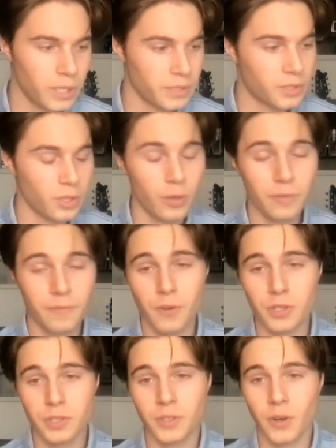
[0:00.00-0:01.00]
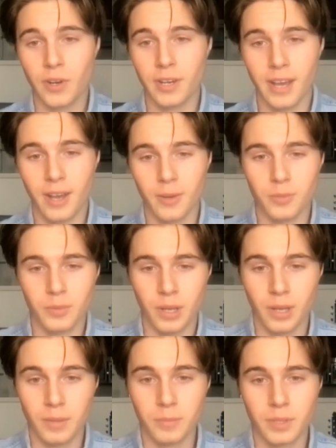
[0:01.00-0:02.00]
So it first started out
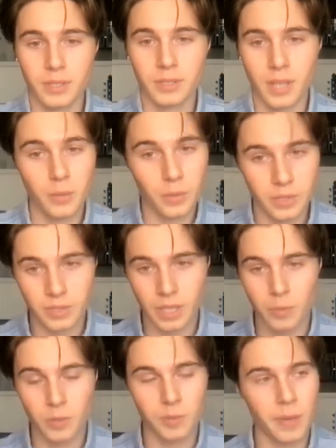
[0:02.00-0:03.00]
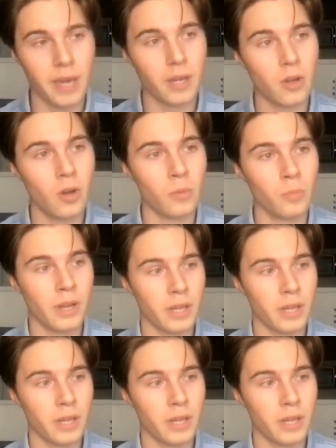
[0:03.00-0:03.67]
because I was back home when I